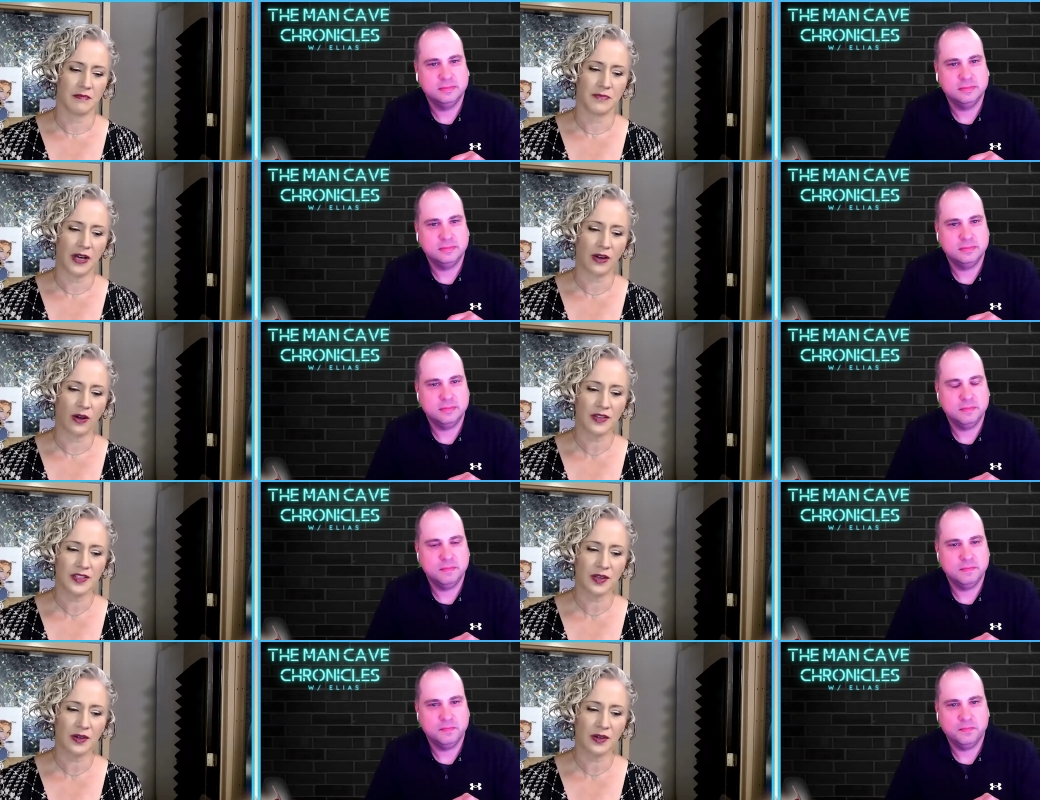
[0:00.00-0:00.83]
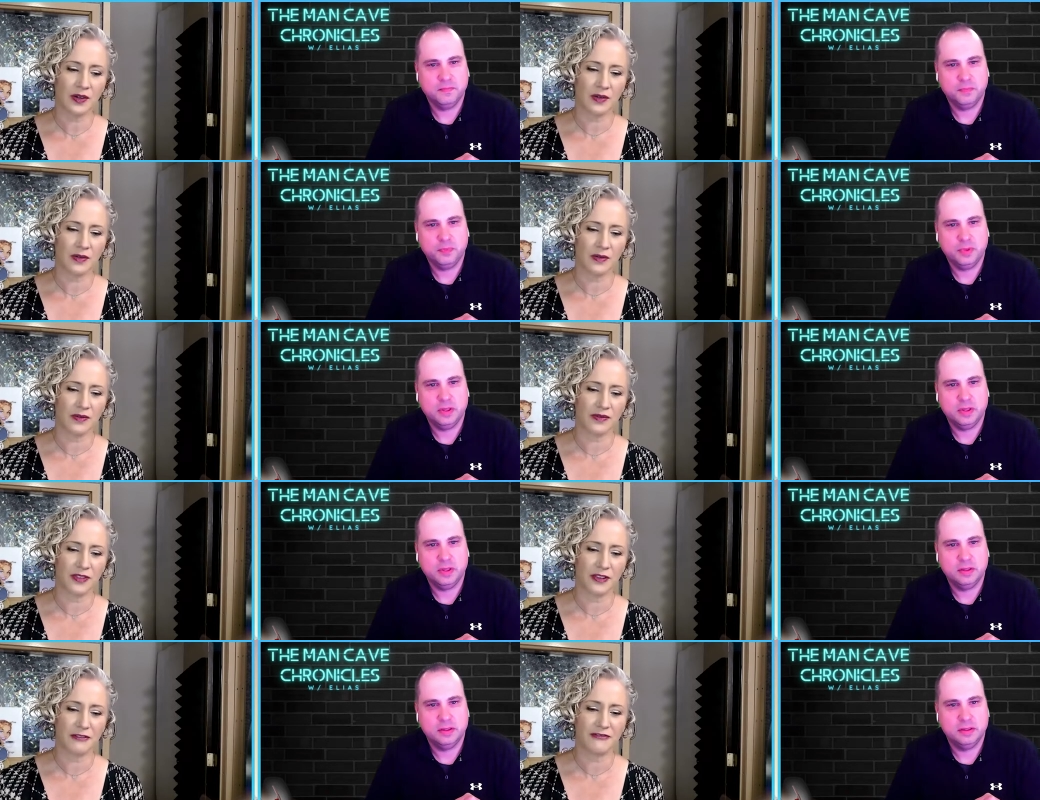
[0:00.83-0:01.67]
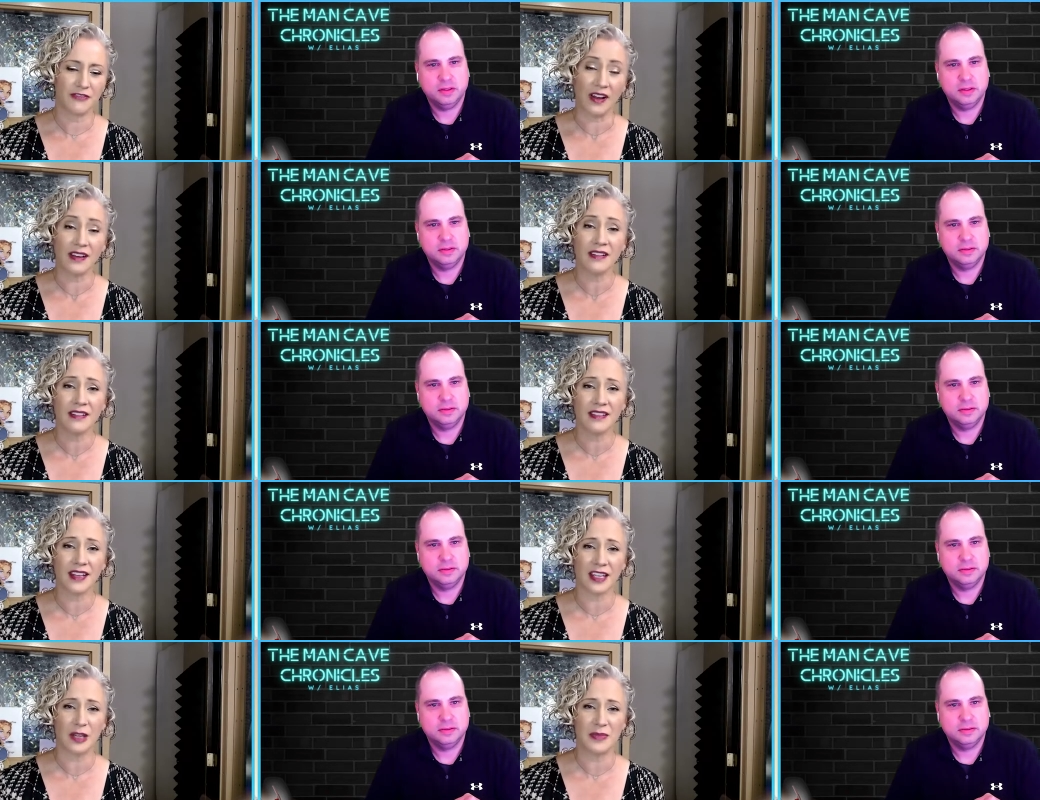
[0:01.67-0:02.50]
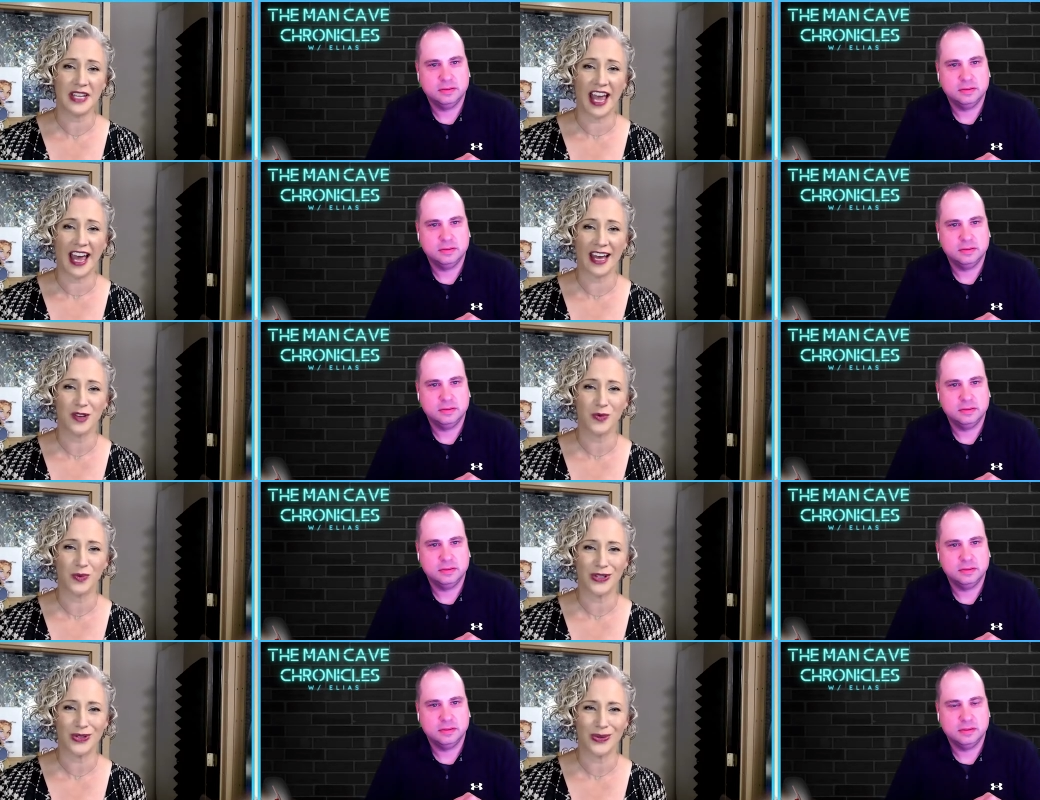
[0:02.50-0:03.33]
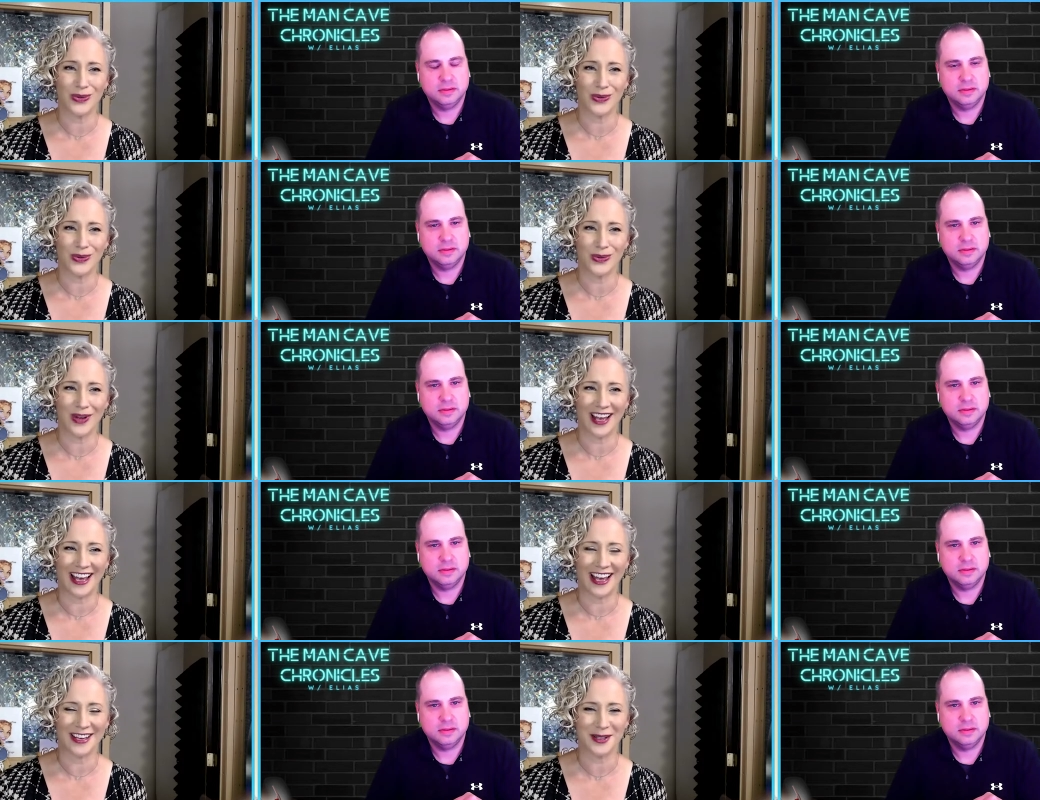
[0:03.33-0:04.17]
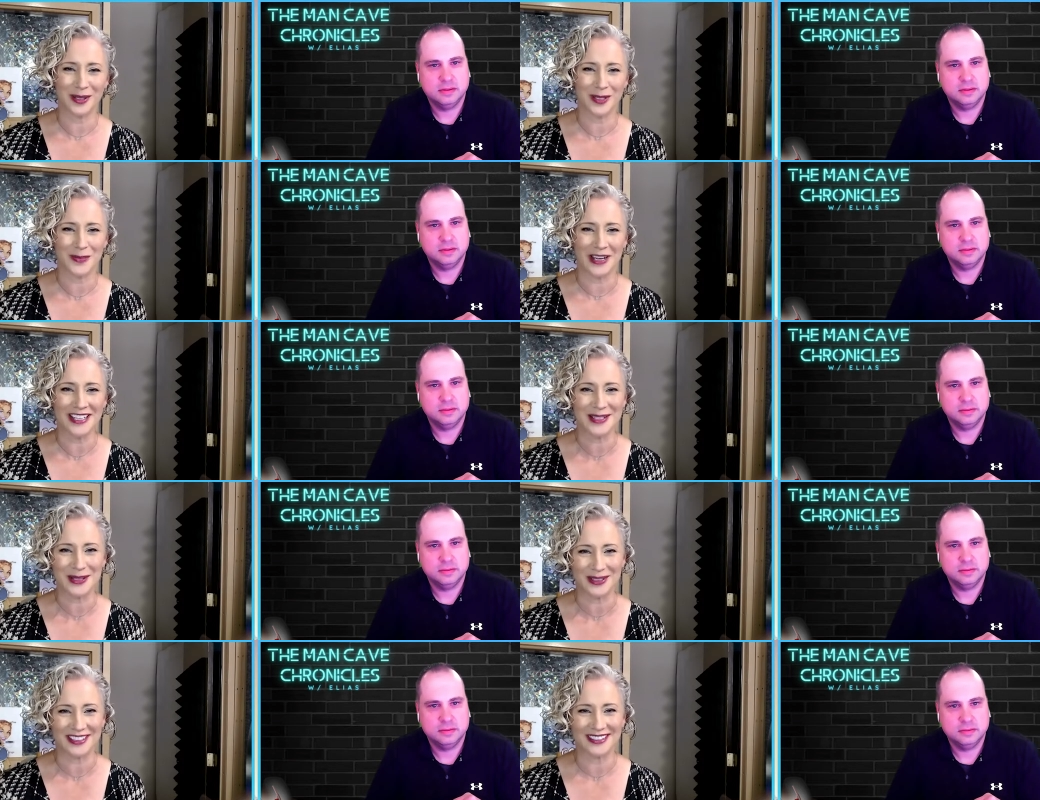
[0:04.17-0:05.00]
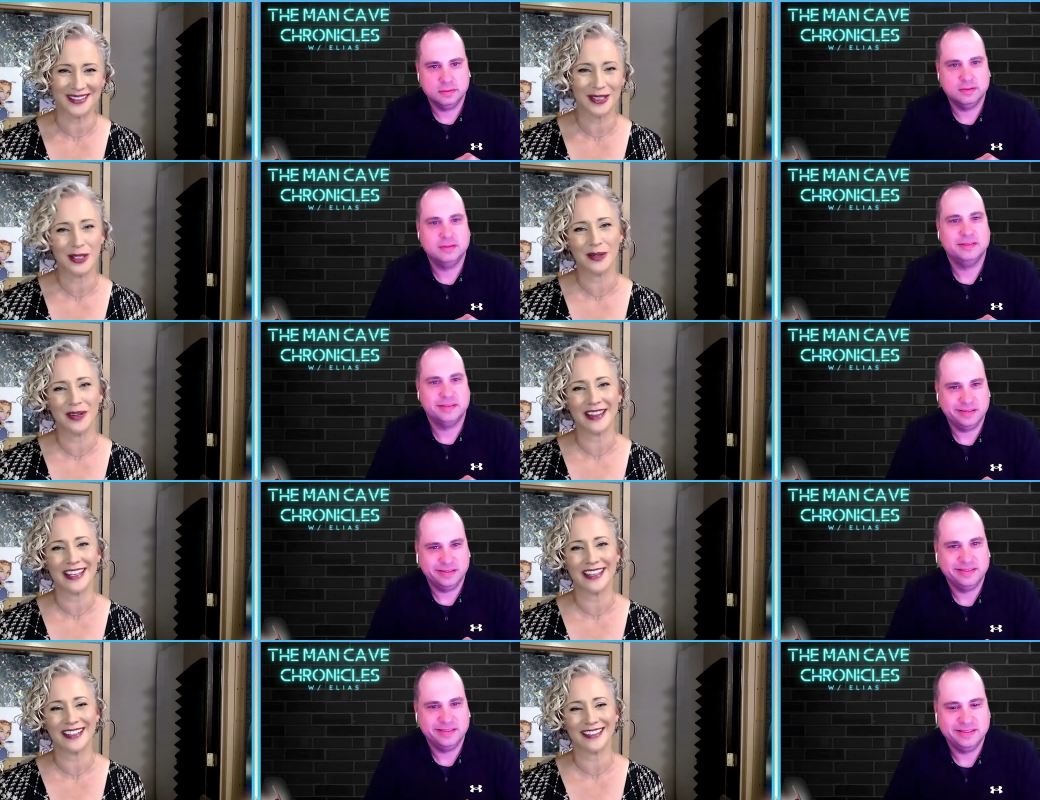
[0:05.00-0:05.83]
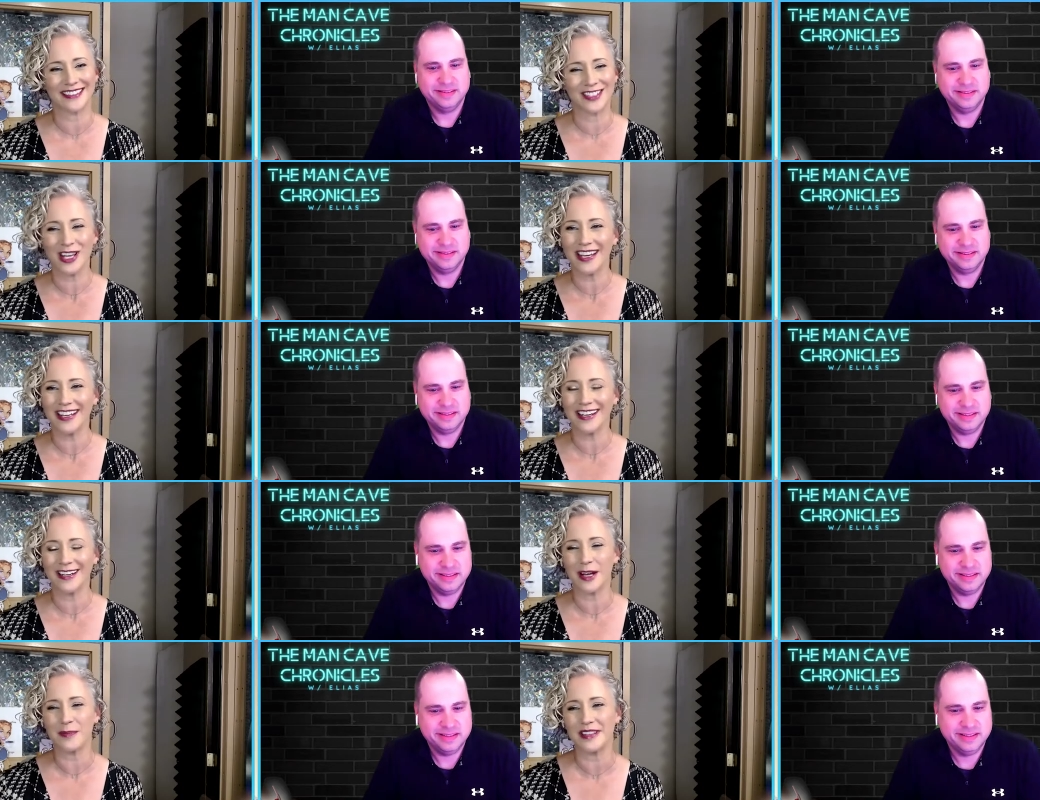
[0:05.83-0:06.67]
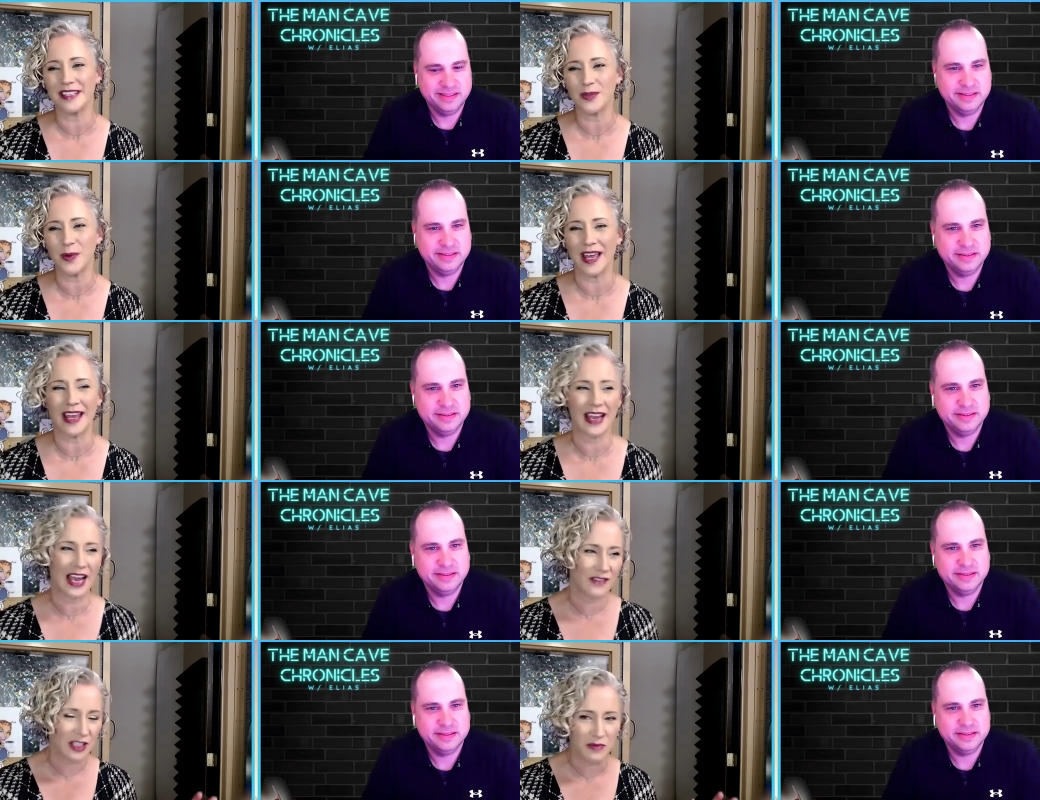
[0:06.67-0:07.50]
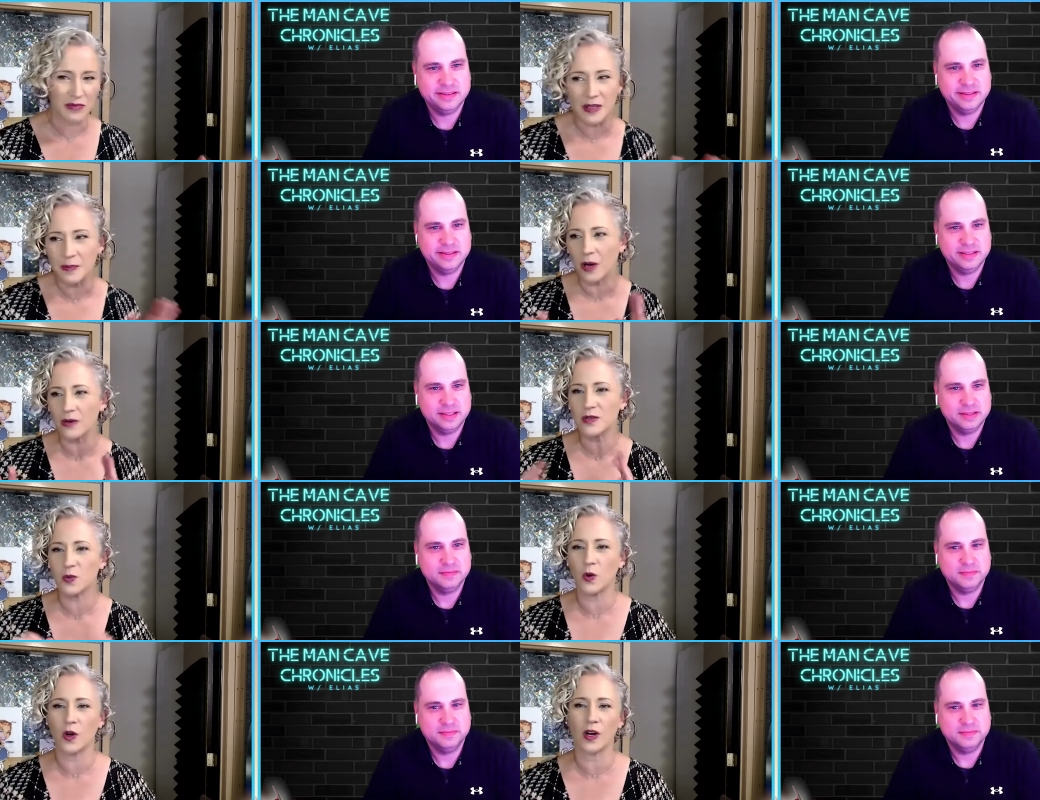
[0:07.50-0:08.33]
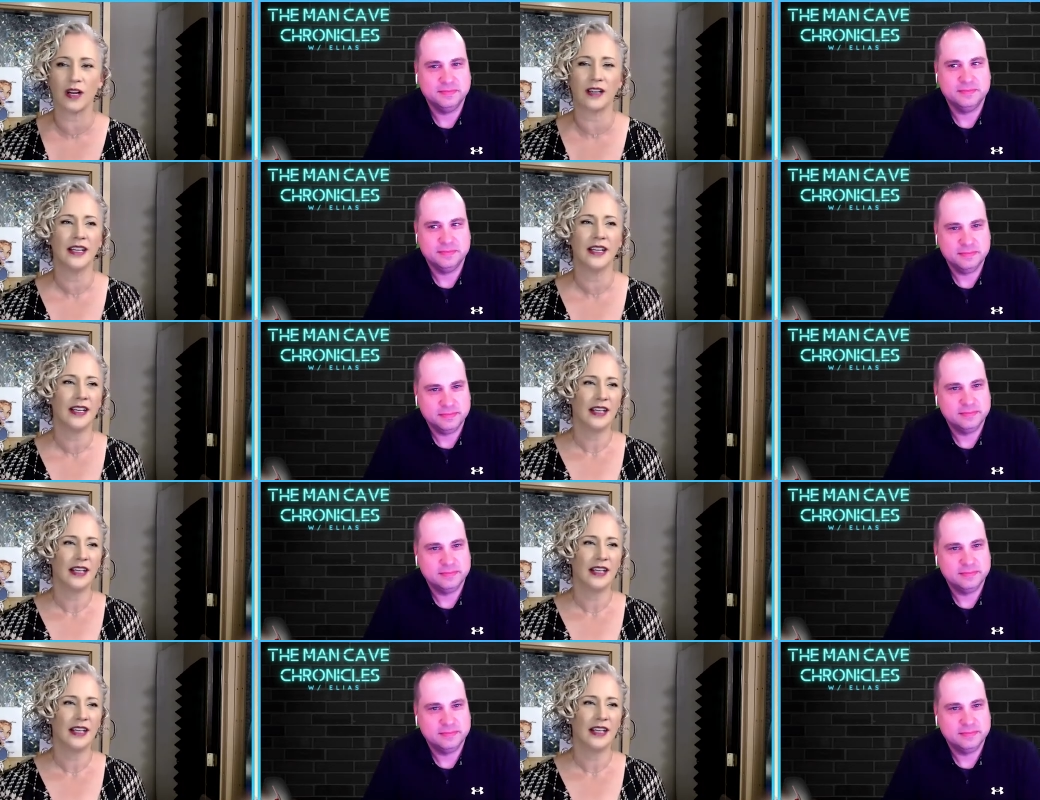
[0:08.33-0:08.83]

Speaker 1: but also the fun that can be had when you add a little spice to it. You know, I think shaking it up in this way, having it be post war,